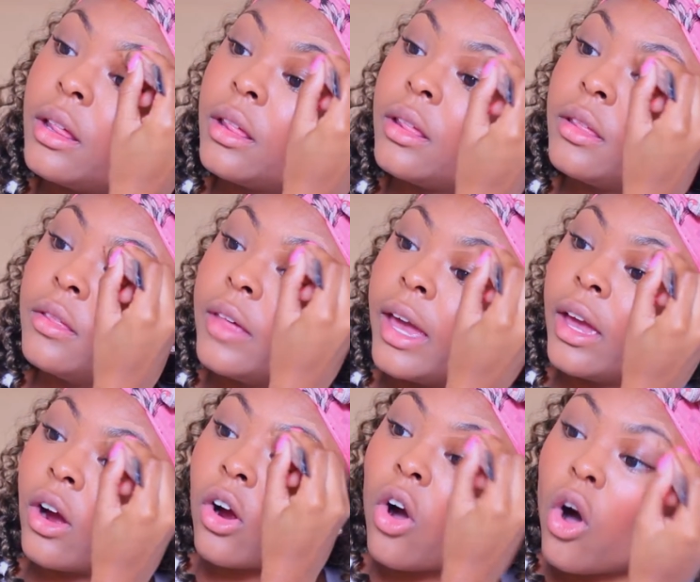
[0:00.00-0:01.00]
they
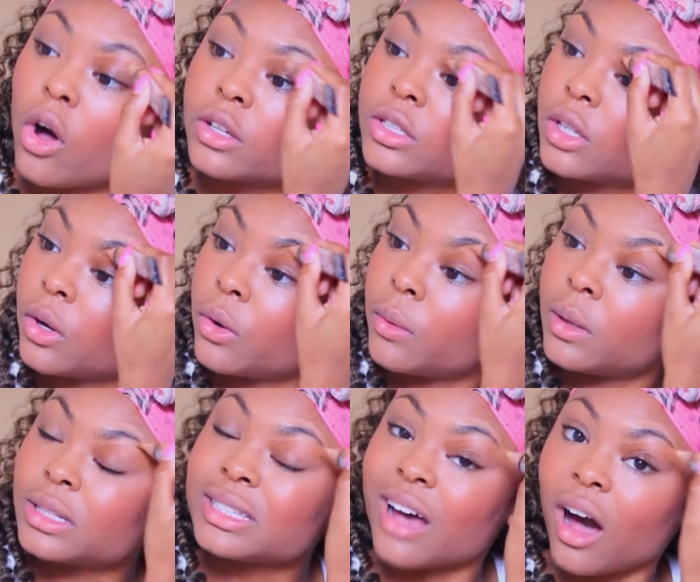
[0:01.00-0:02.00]
are also
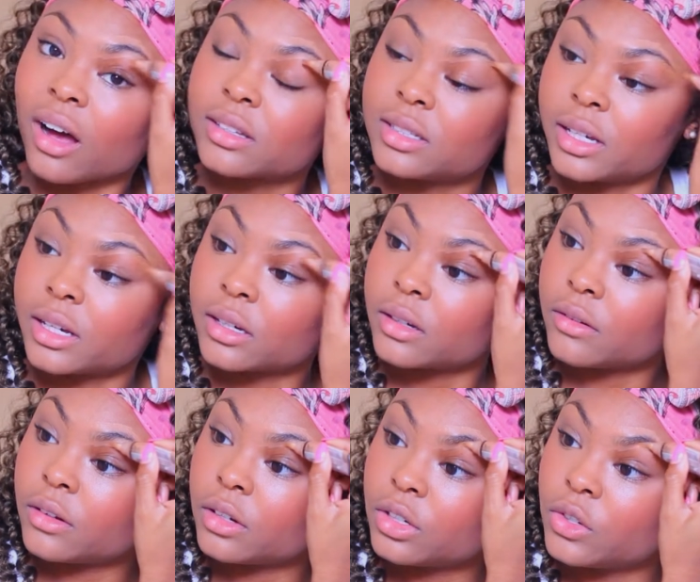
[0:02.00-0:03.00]
toxic
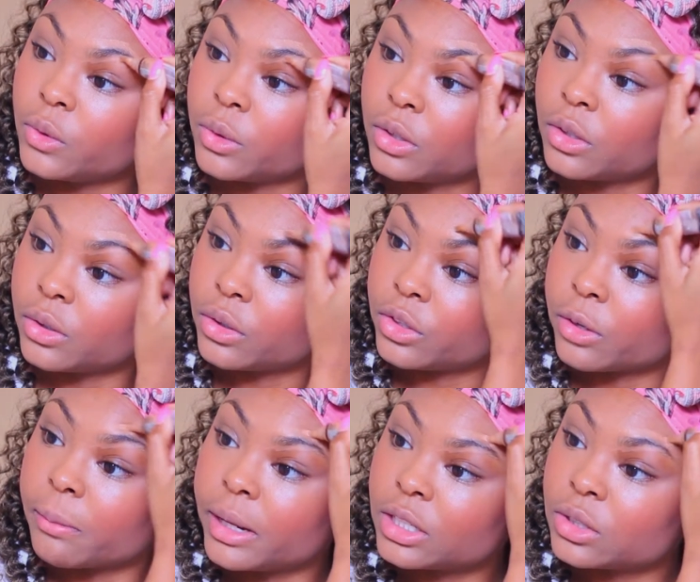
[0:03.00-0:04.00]
to your
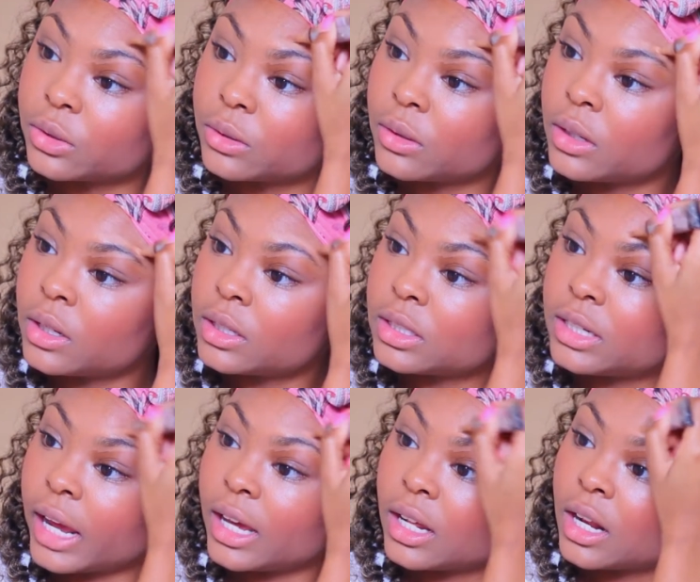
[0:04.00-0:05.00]
mental
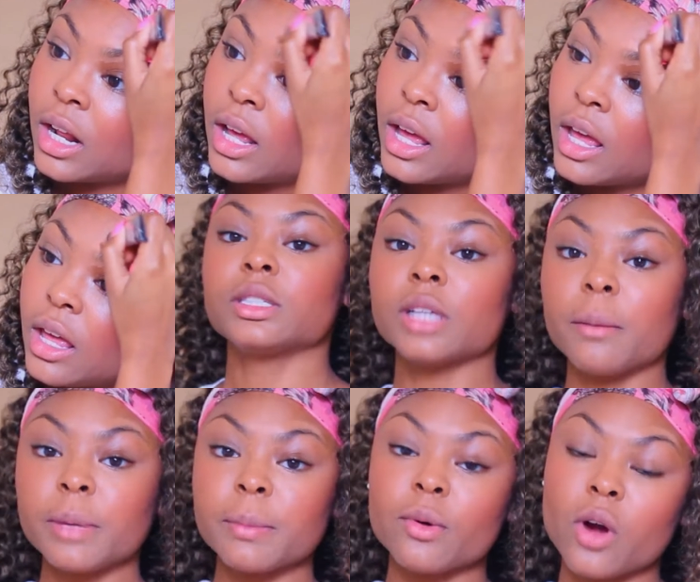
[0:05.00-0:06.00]
state. Some
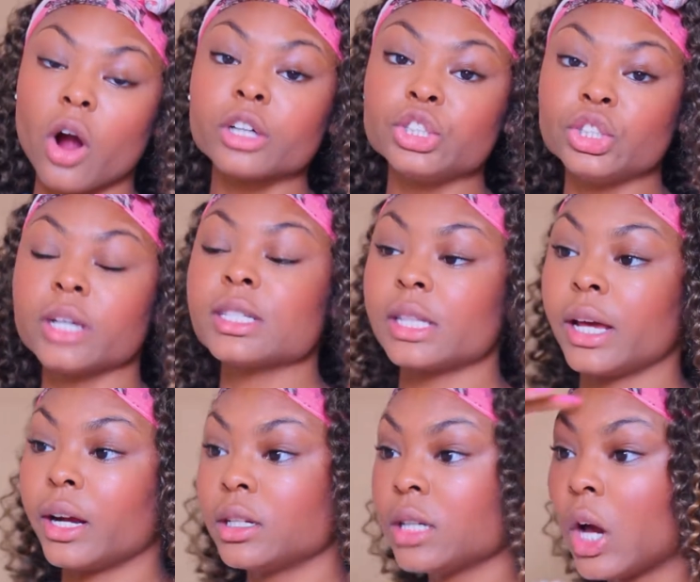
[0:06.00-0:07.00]
people are just
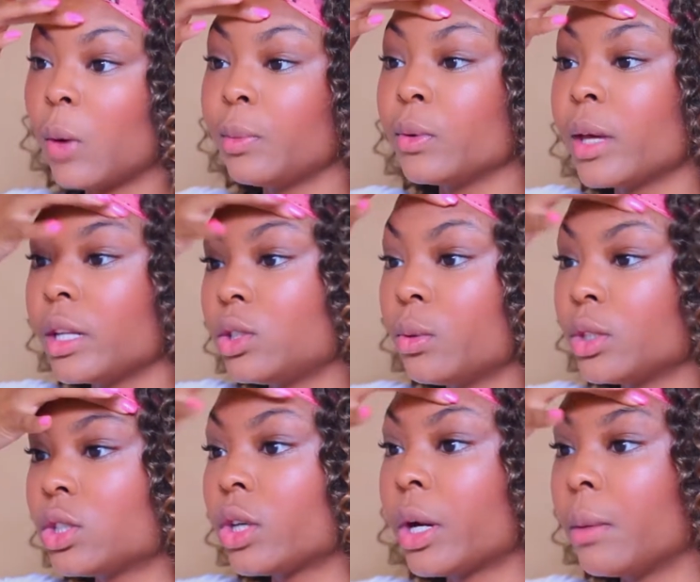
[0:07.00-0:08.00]
there to help you get to a
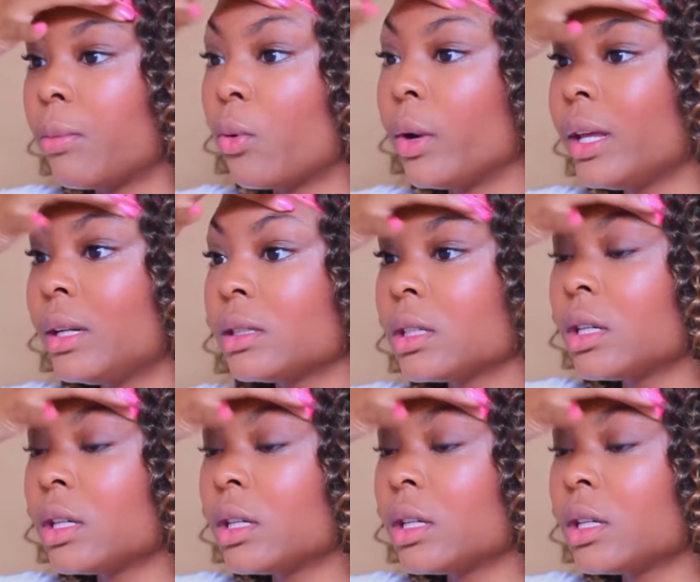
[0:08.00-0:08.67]
certain point,